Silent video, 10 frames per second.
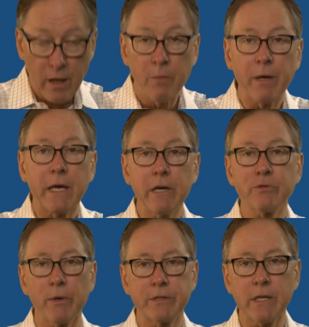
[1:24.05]
But here's
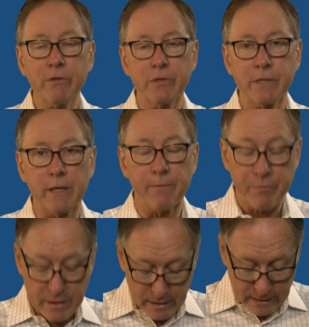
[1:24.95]
what's interesting.
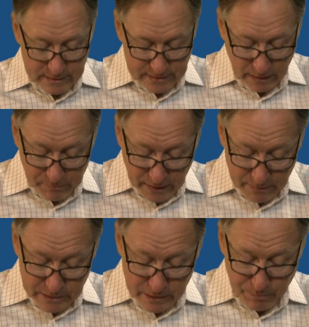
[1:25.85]

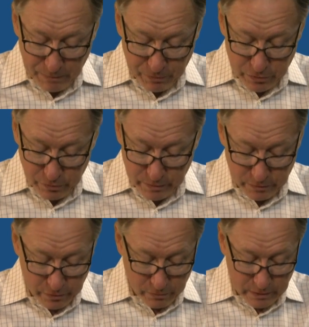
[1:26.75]
Sometimes these people are doing their
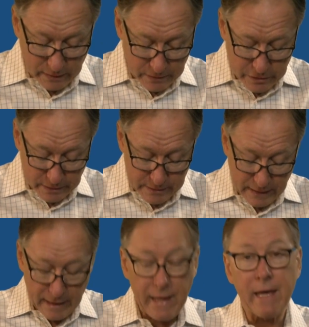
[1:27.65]
due diligence
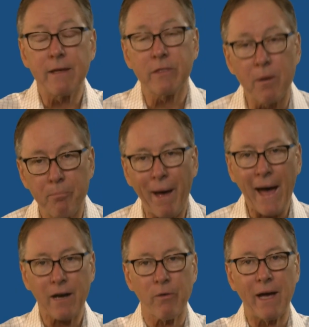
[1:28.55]
in the
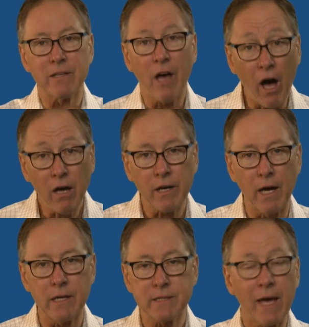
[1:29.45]
background on
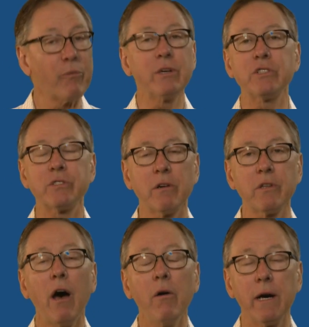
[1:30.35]
us and we just don't
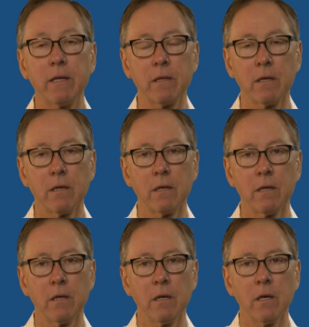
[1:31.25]
know it.
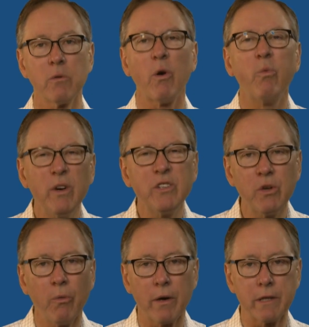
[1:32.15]
Well, wouldn't you
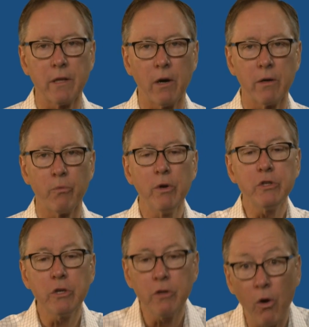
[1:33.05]
want to know it? Wouldn't
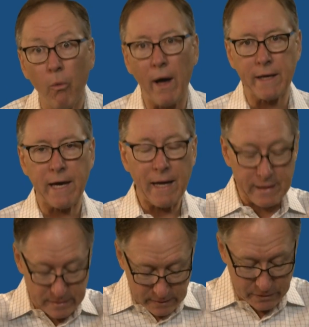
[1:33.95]
you know what kind
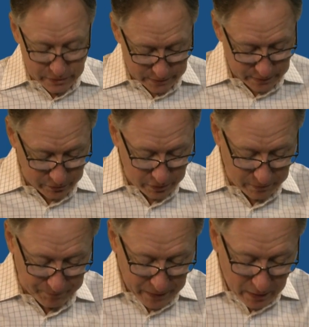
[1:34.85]
of diligence they're doing?